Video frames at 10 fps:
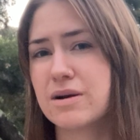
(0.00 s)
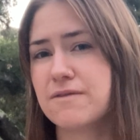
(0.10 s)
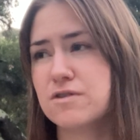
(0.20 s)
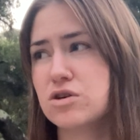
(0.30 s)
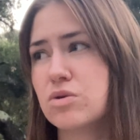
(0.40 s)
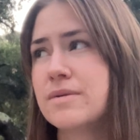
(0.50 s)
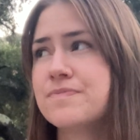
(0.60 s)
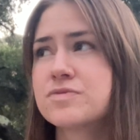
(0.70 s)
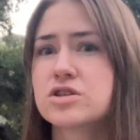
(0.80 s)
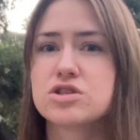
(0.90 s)
if you
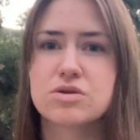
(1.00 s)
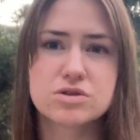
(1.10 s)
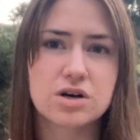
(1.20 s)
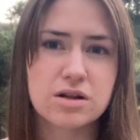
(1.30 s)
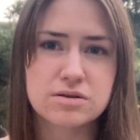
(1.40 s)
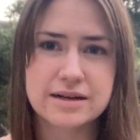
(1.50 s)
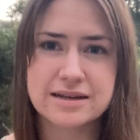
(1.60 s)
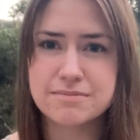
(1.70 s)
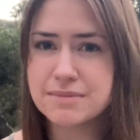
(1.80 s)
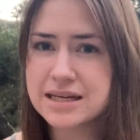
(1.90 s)
don't
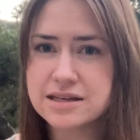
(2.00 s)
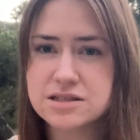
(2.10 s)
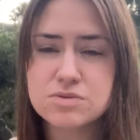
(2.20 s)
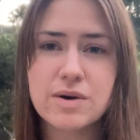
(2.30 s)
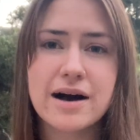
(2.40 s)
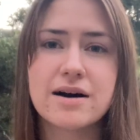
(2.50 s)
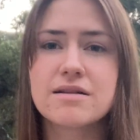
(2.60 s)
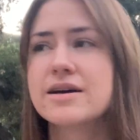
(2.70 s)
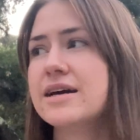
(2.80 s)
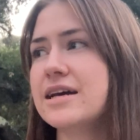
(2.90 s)
tolerate meat as well,